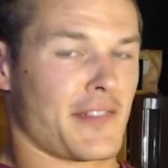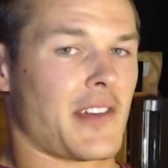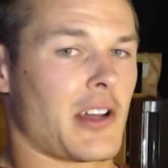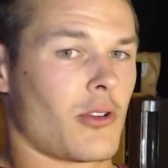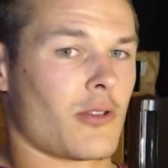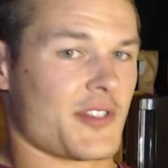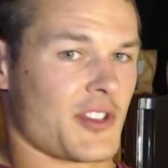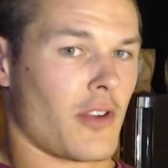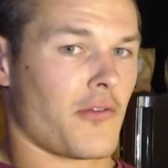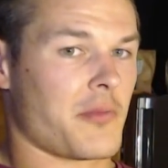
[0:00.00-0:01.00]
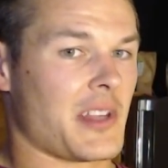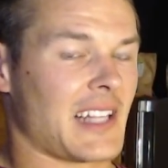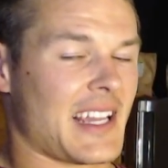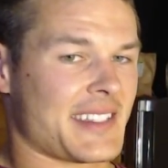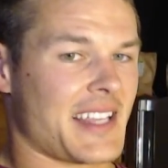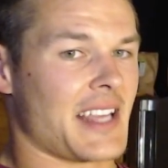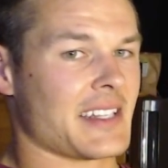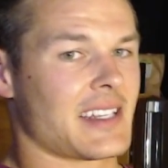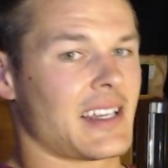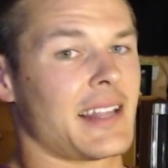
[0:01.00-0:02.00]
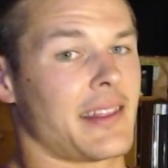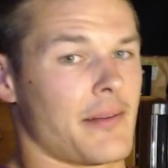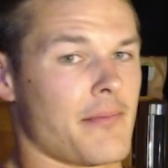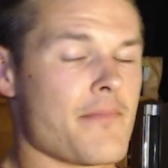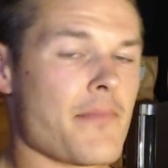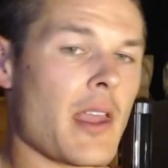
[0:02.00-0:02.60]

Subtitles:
The Federal Reserve will be less keen to cut them.